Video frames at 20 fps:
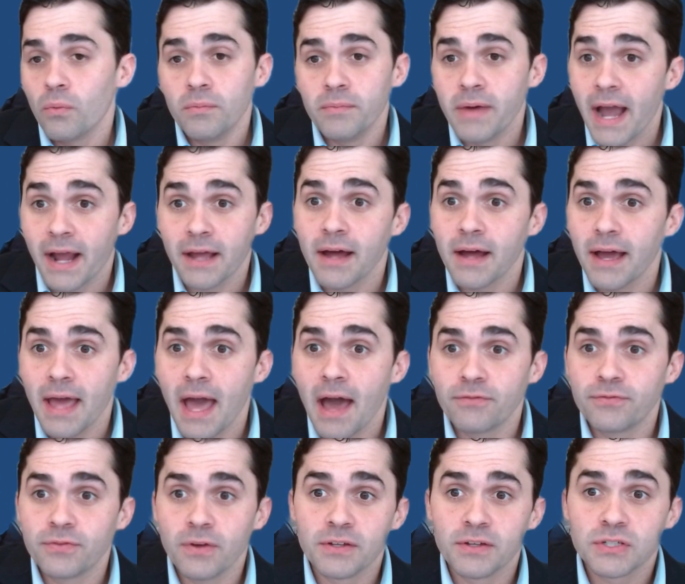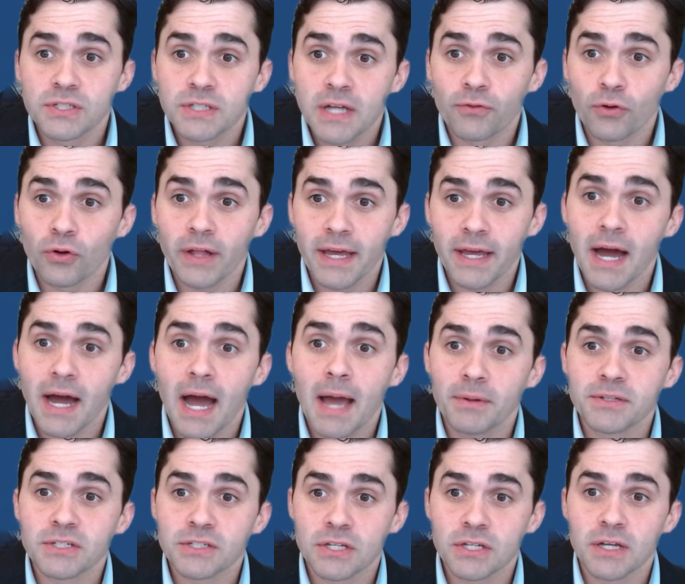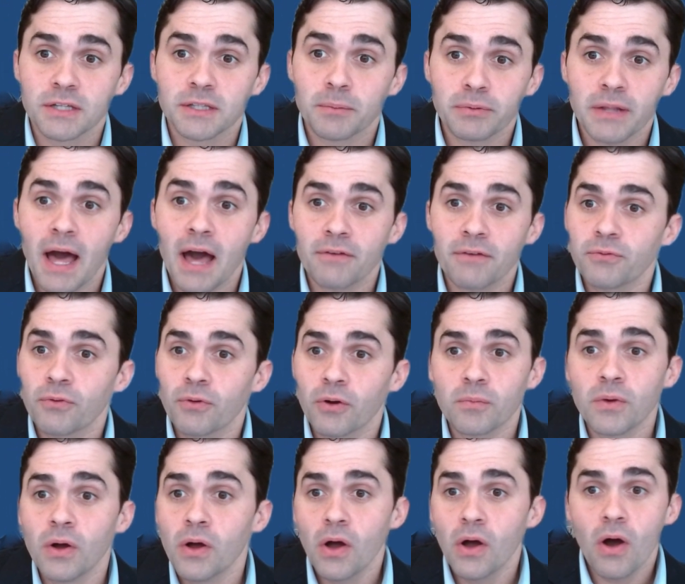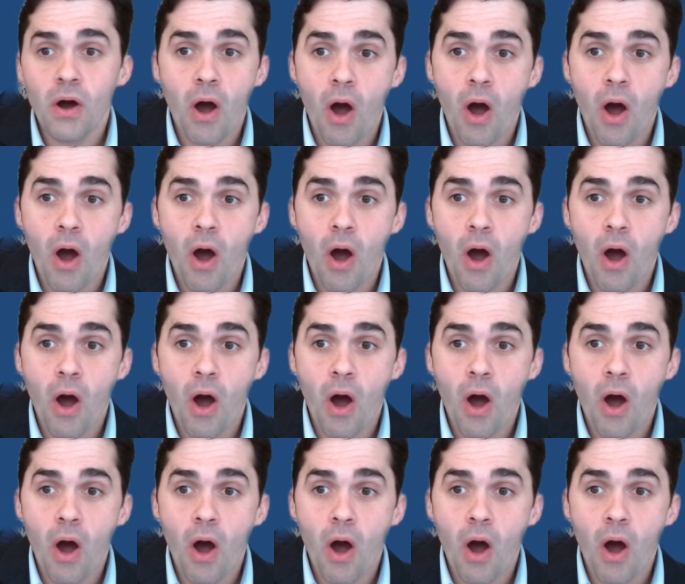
Mehak and I have several AI businesses on the platform,